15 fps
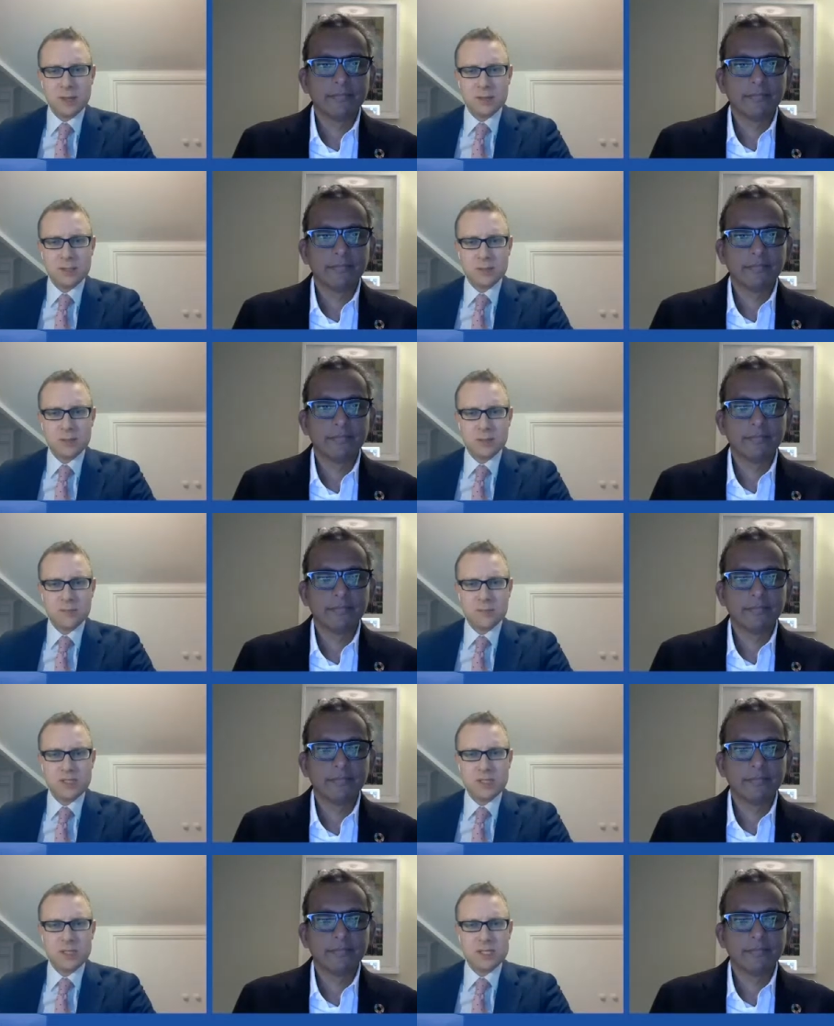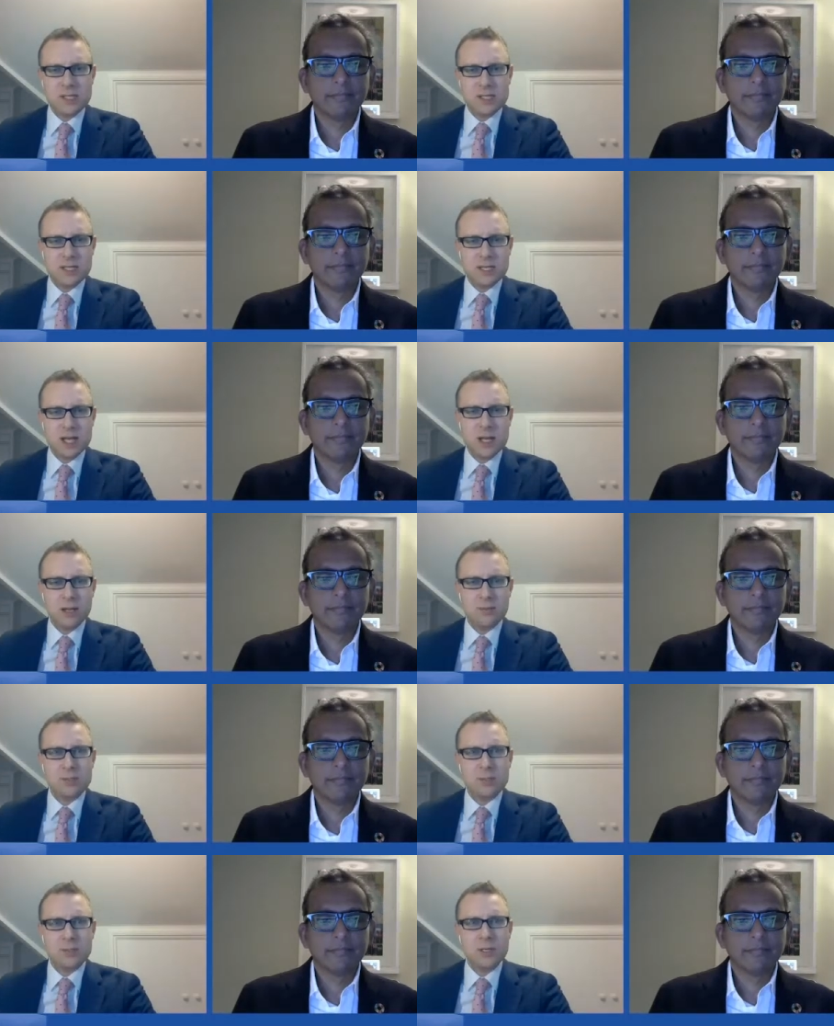Speaker 1: about some of the businesses that he
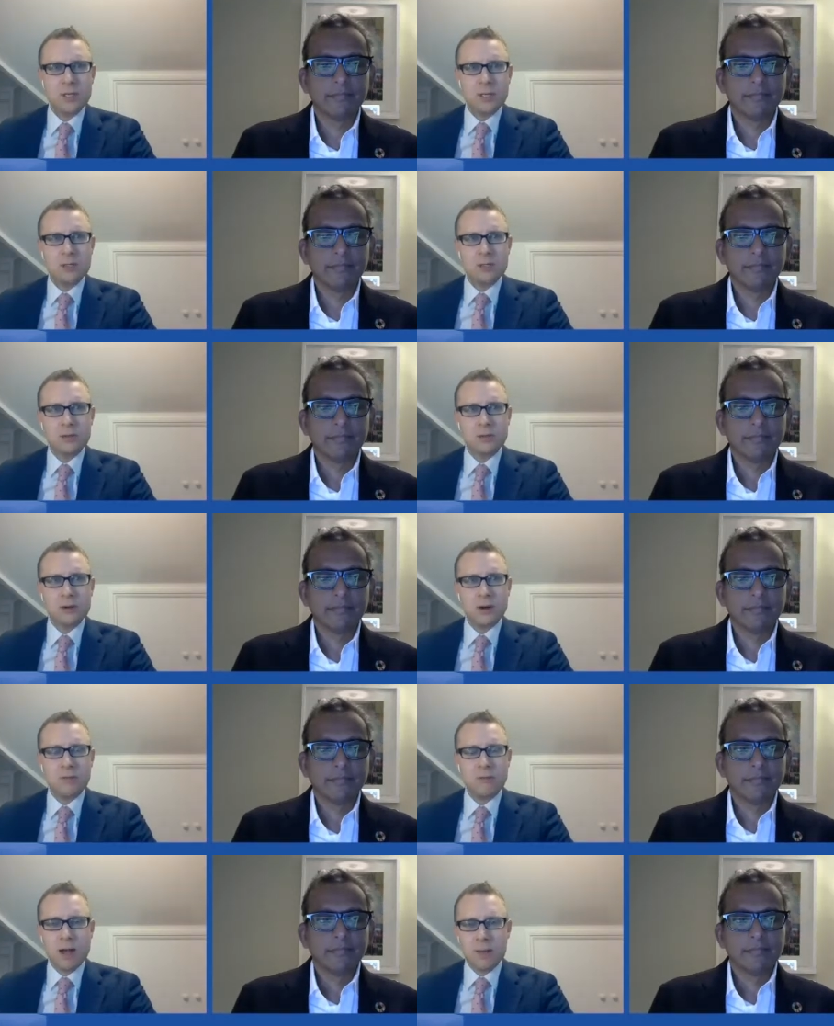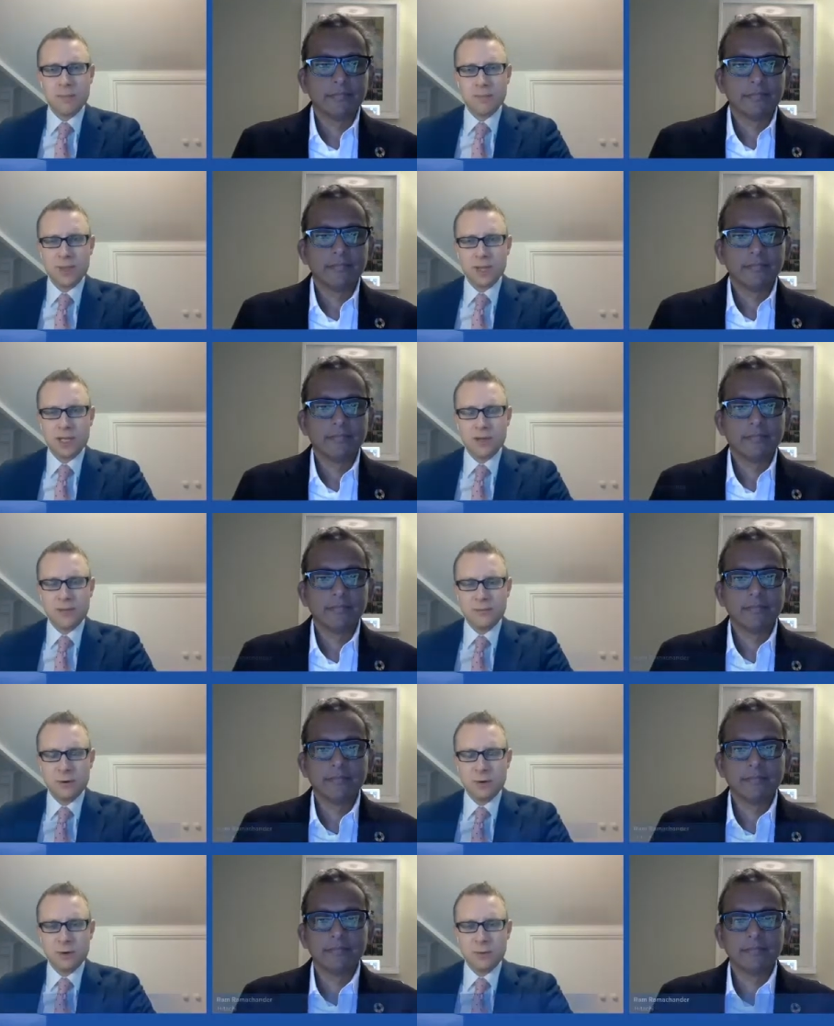helps to grow. Ram, thank
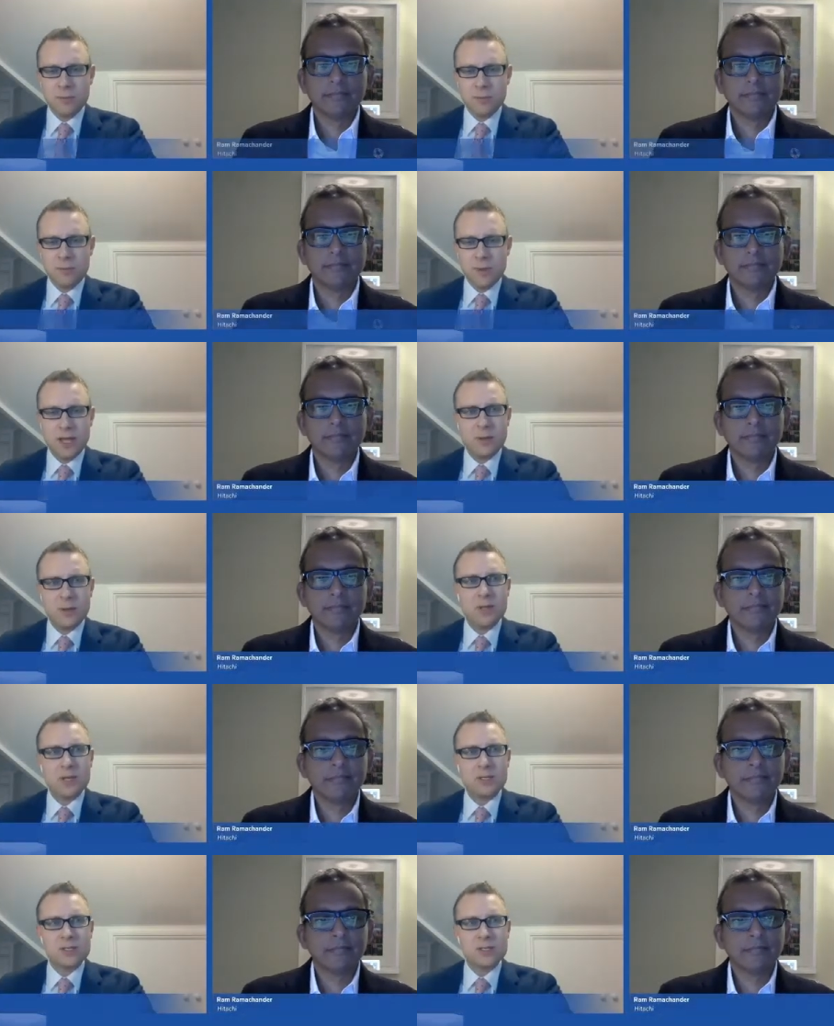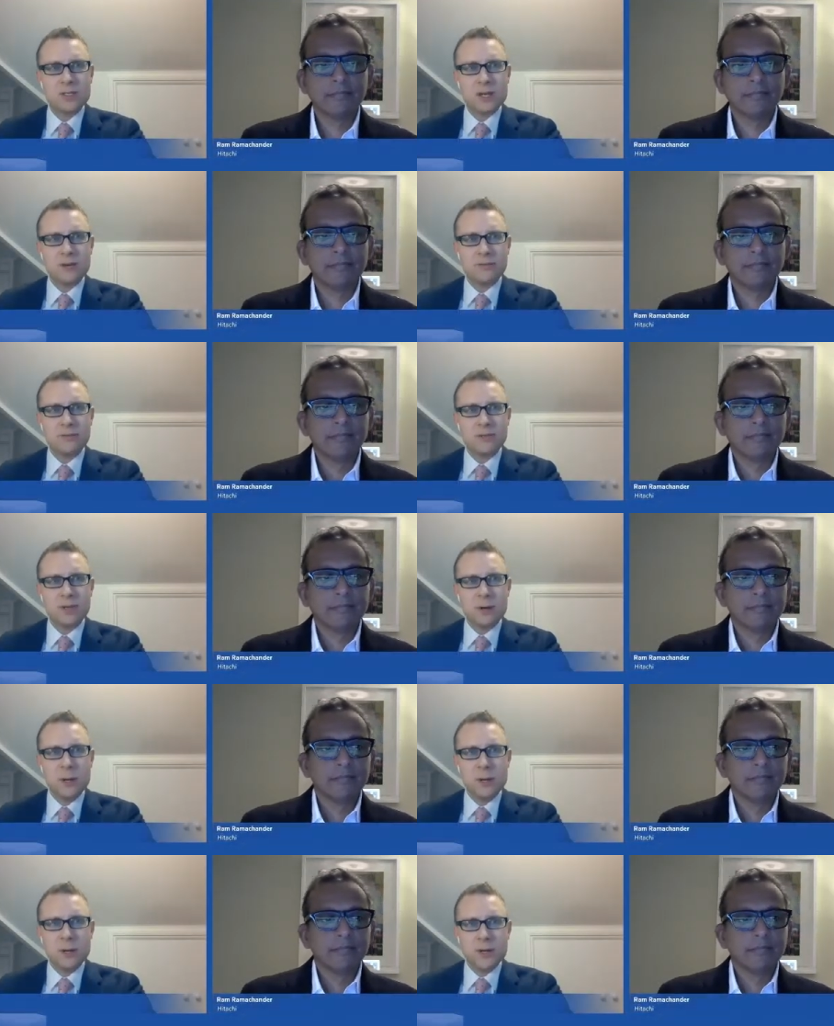you for being with us this
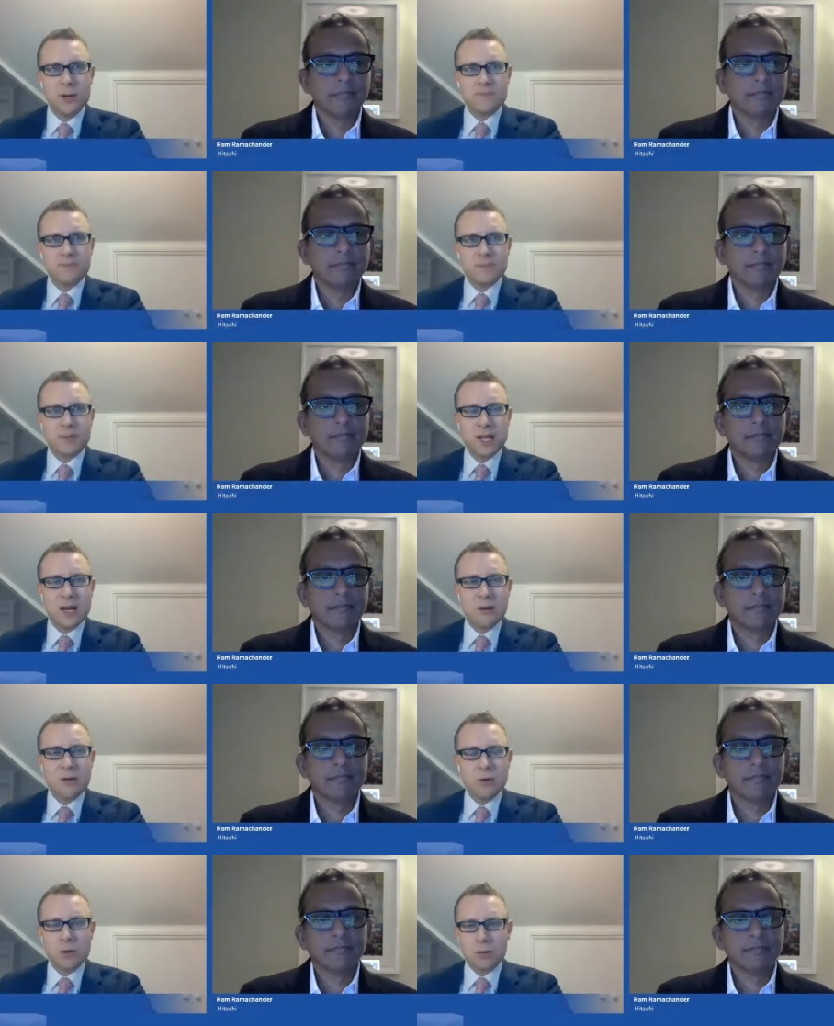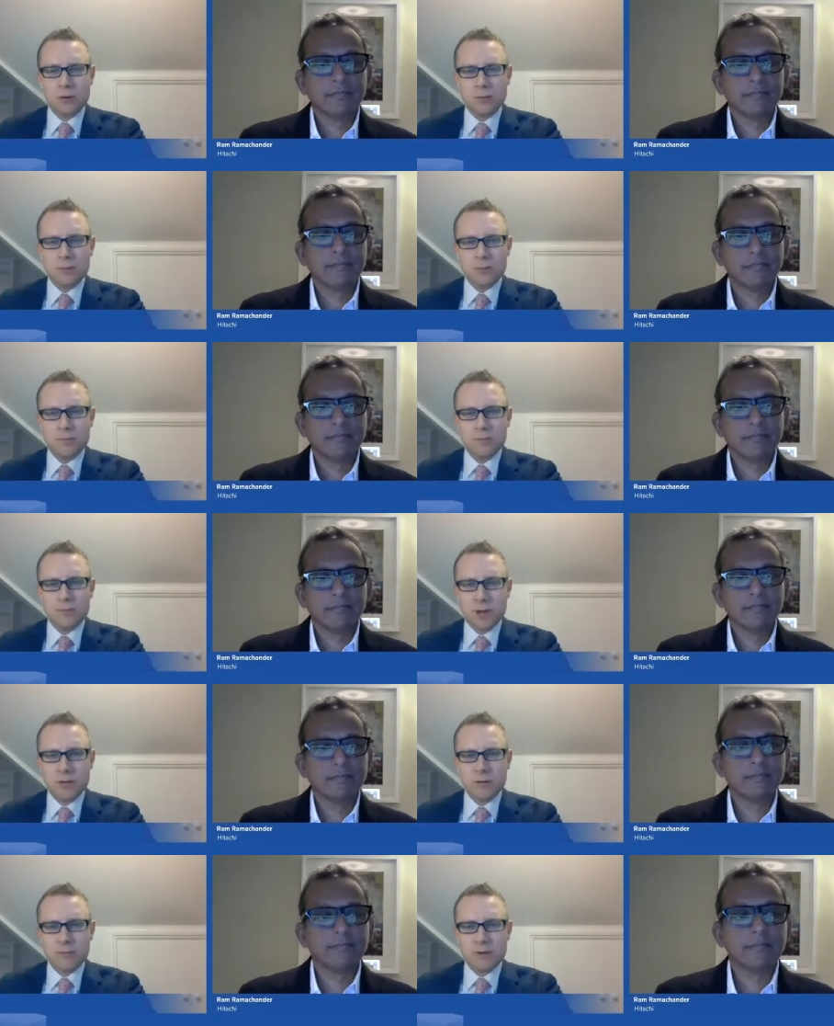afternoon. Now, your
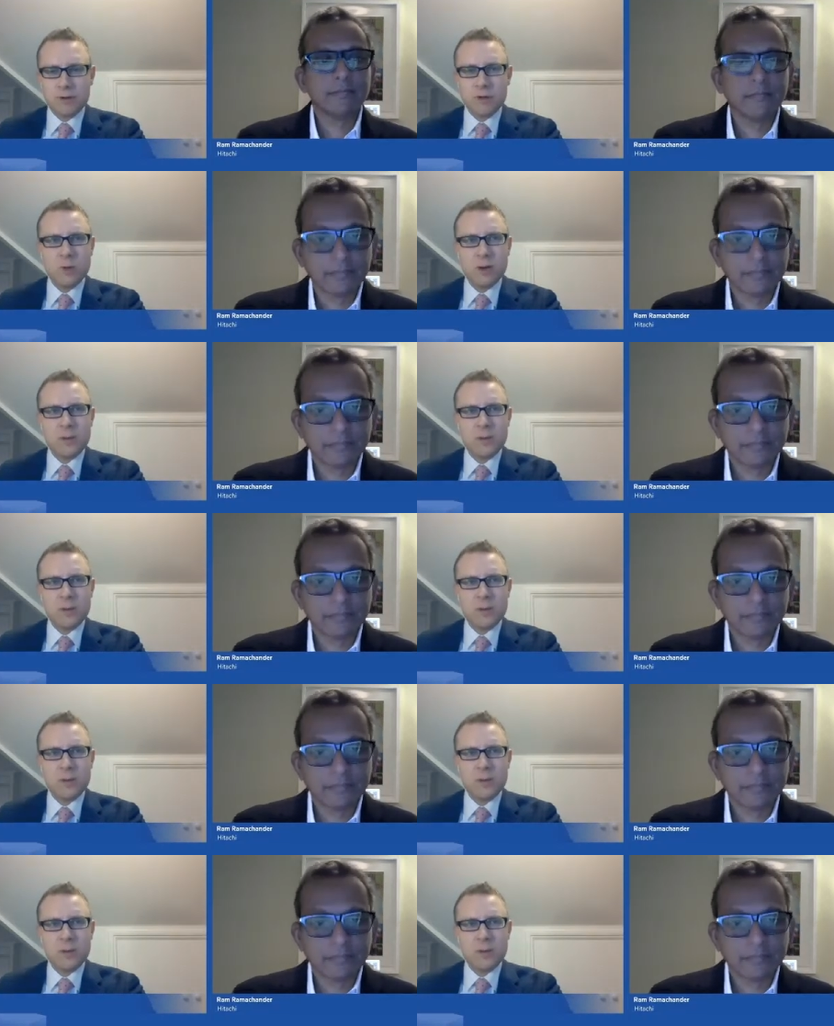biography on the